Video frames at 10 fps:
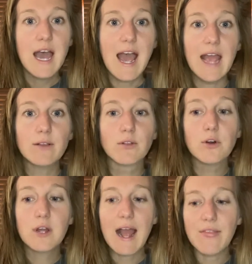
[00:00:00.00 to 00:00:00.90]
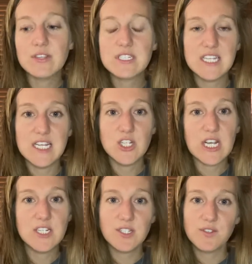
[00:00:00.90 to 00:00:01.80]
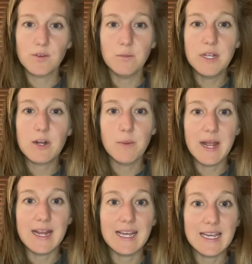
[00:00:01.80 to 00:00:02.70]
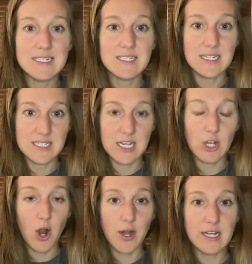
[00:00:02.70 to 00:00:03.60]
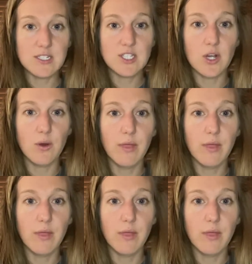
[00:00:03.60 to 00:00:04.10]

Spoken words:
and look at the scene changes from Peter Pan in Kensington Gardens so